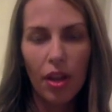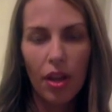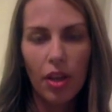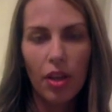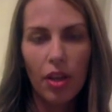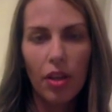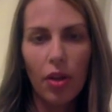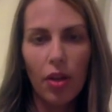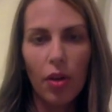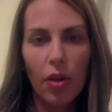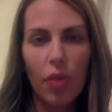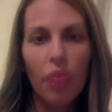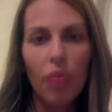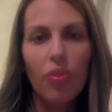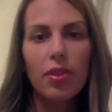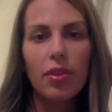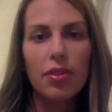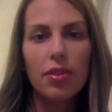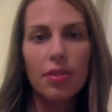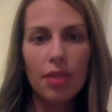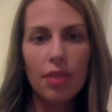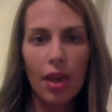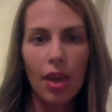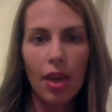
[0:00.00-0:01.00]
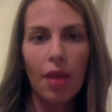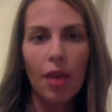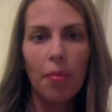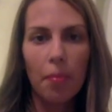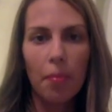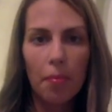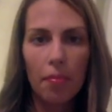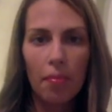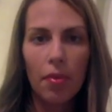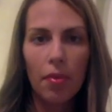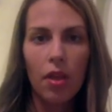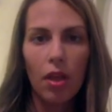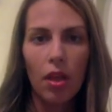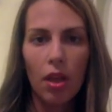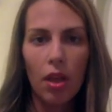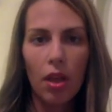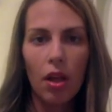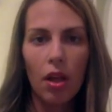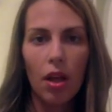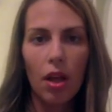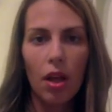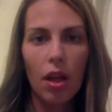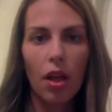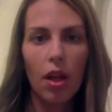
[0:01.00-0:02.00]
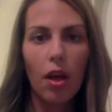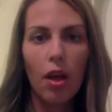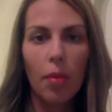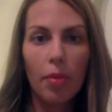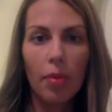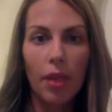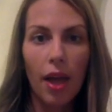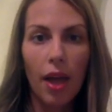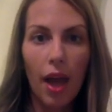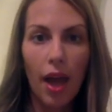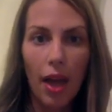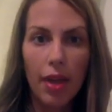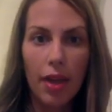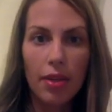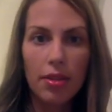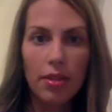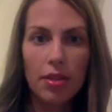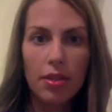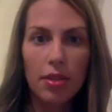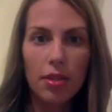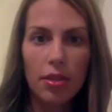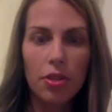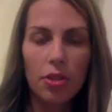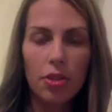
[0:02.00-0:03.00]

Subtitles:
the same applies